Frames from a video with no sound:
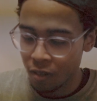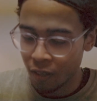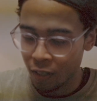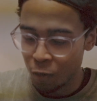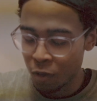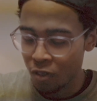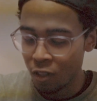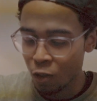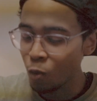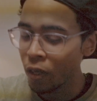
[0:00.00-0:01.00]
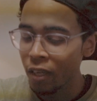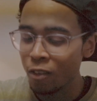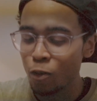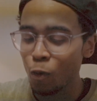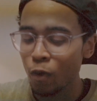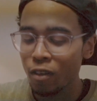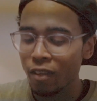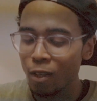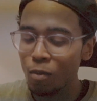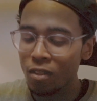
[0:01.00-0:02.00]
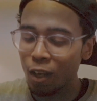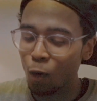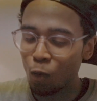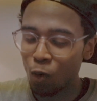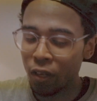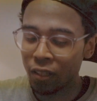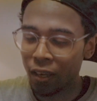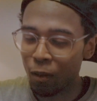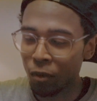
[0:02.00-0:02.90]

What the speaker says: like, especially so late in his career, that he would take a role like that.